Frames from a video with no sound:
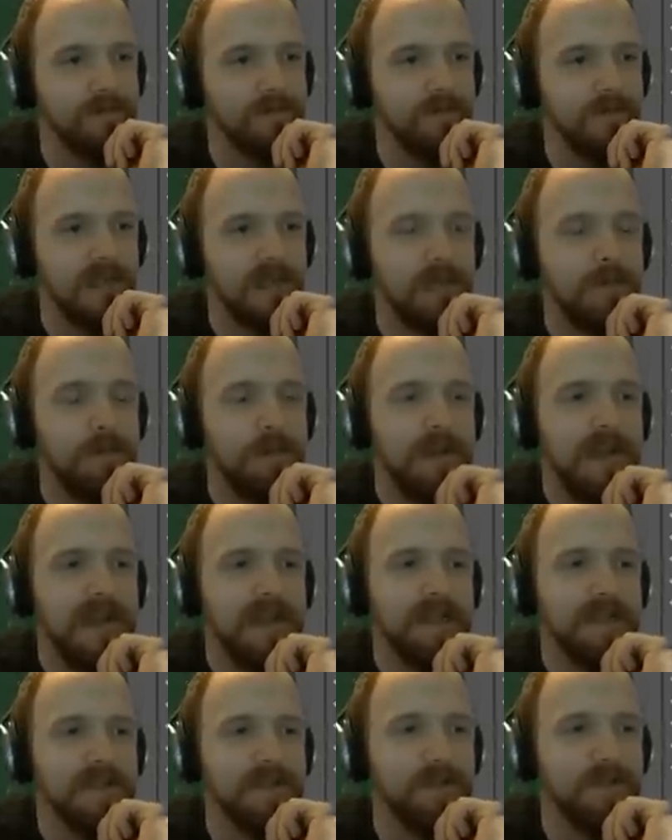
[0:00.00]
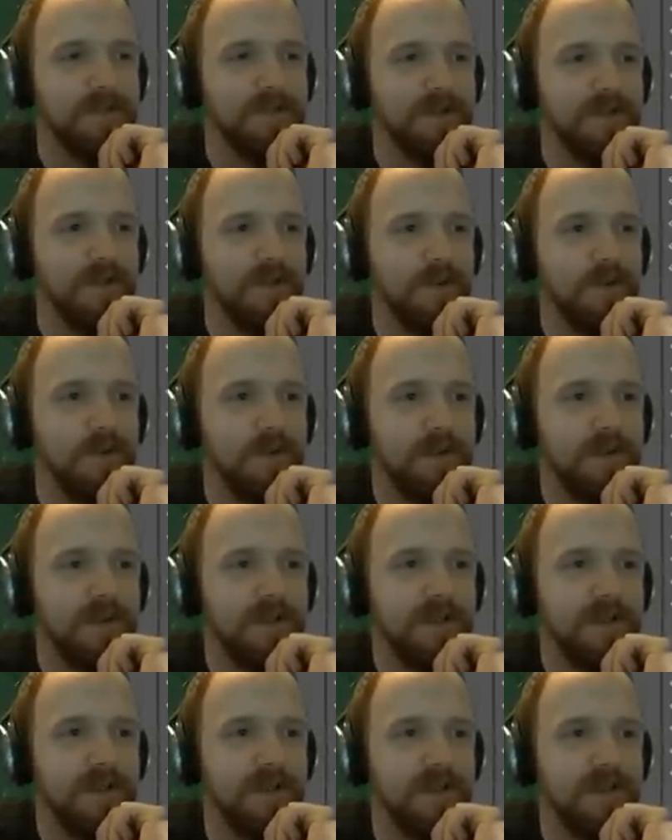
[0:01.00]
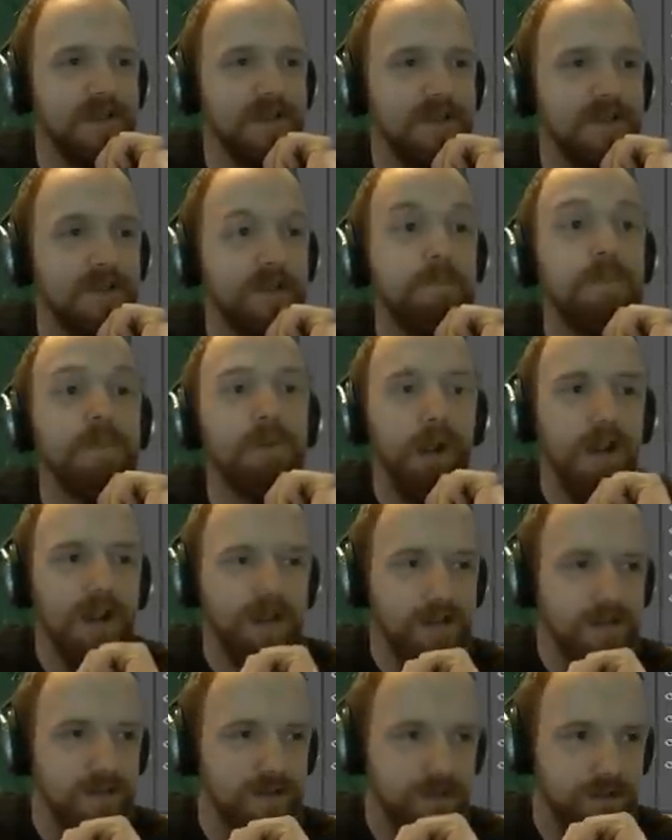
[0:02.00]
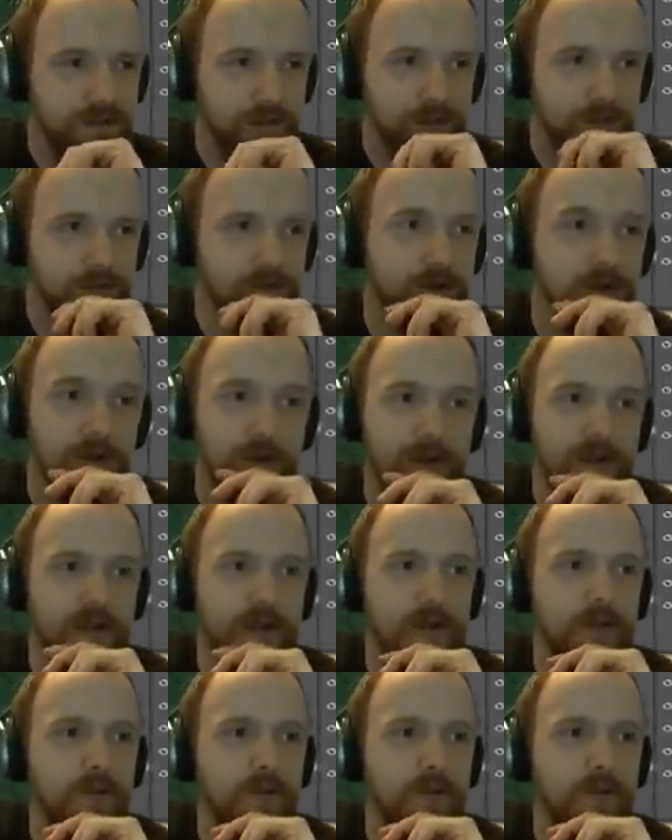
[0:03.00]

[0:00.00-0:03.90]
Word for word: come back to surprise you. Not in a good